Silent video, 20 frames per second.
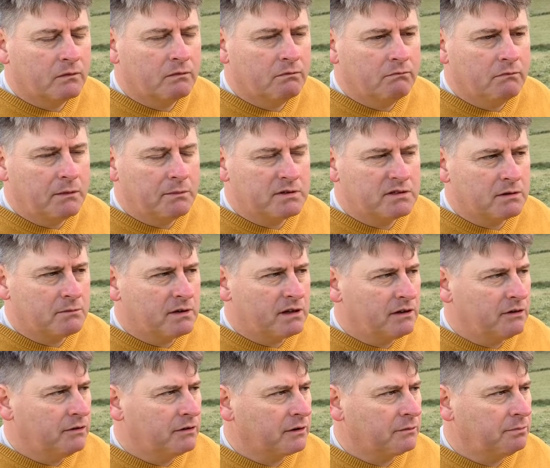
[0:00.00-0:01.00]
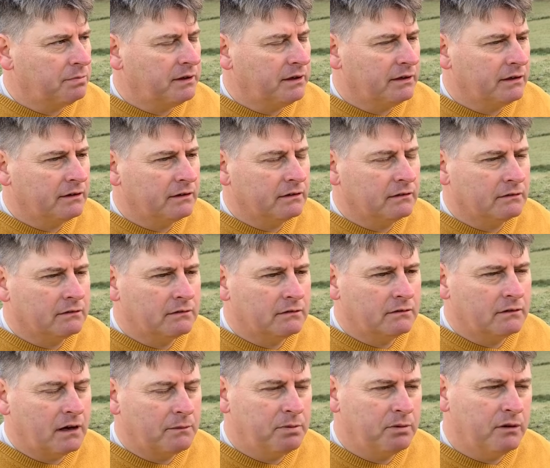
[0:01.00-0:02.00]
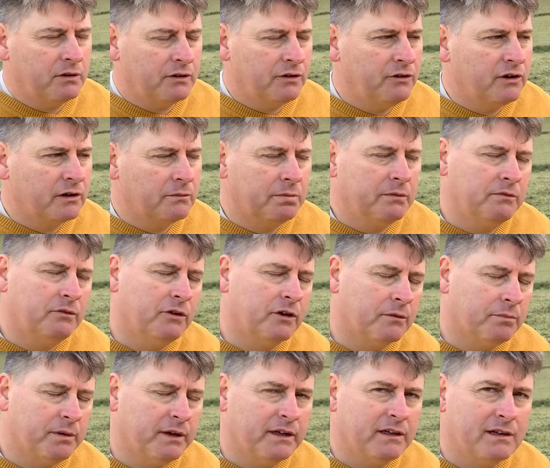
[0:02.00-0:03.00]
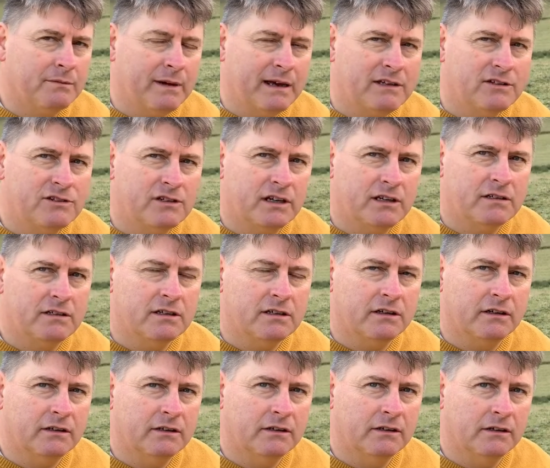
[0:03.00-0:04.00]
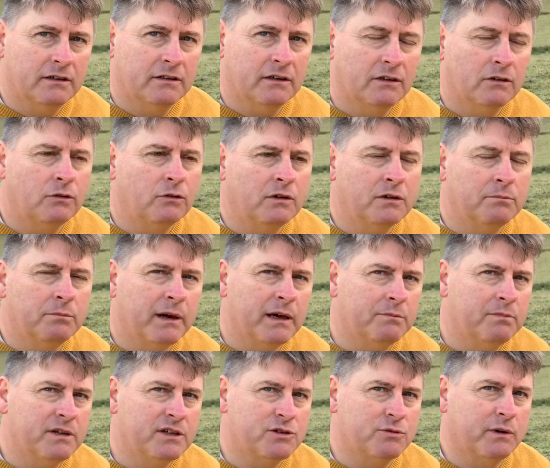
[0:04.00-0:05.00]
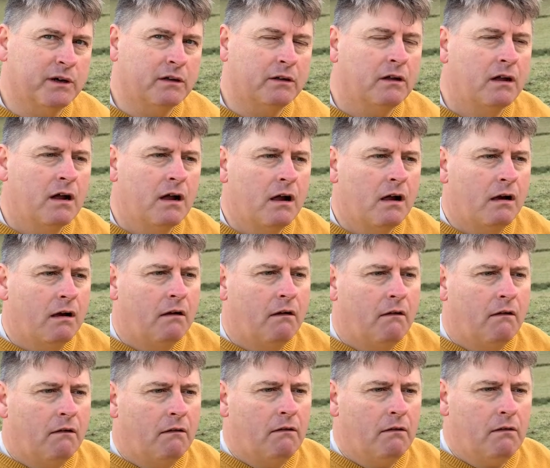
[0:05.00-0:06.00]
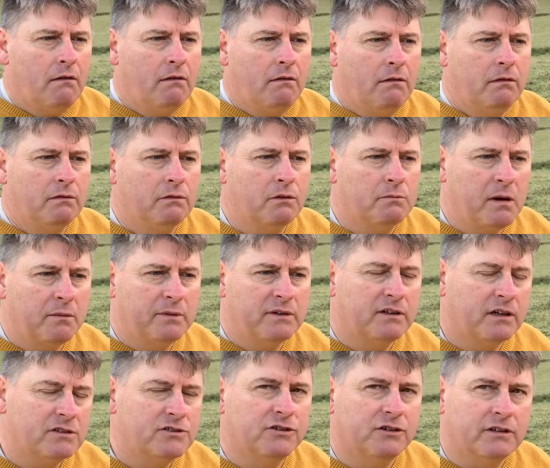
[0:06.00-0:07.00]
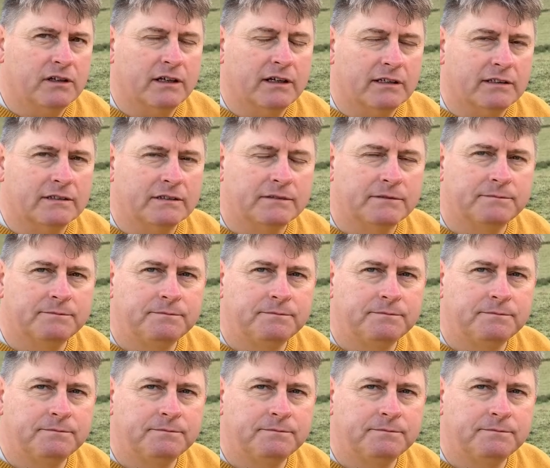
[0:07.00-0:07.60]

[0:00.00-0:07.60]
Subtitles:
maybe some of the European, I put our European dimension into the Lowland piping as well. We'll maybe touch on that.